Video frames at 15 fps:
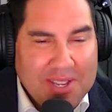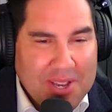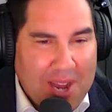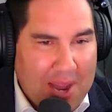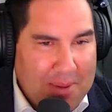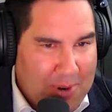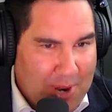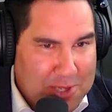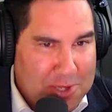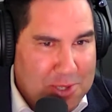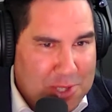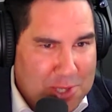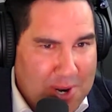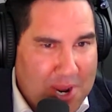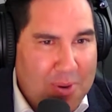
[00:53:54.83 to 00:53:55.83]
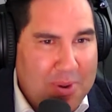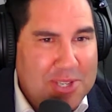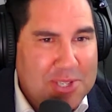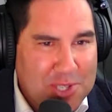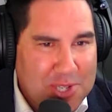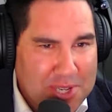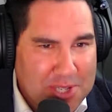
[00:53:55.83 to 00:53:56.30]
I'm not too sure how easy
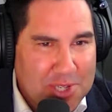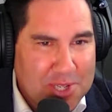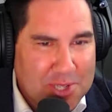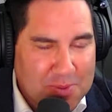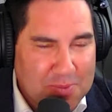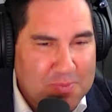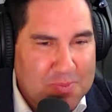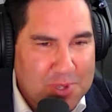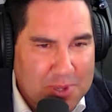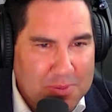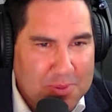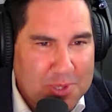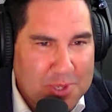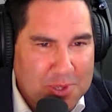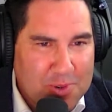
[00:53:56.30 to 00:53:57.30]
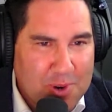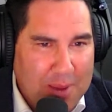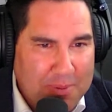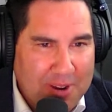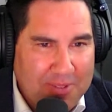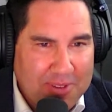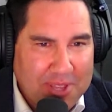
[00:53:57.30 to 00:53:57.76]
she is just to drop
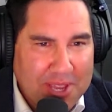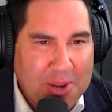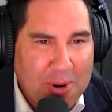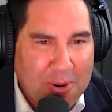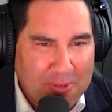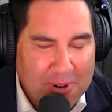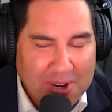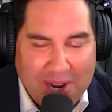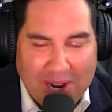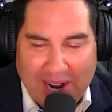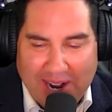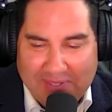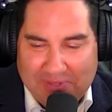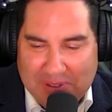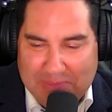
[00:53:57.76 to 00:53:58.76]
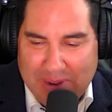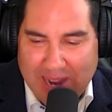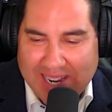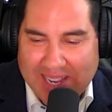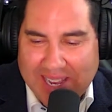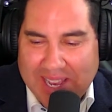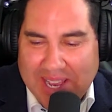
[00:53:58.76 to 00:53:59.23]
everything and go for a coffee, but
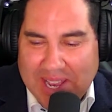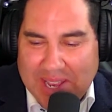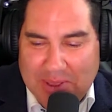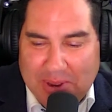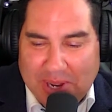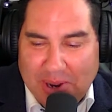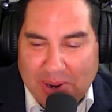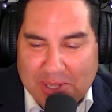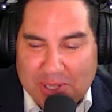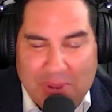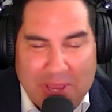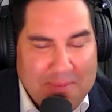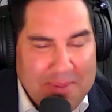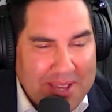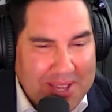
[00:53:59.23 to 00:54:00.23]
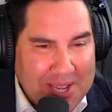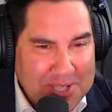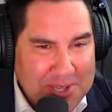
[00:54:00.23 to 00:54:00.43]
you can also email us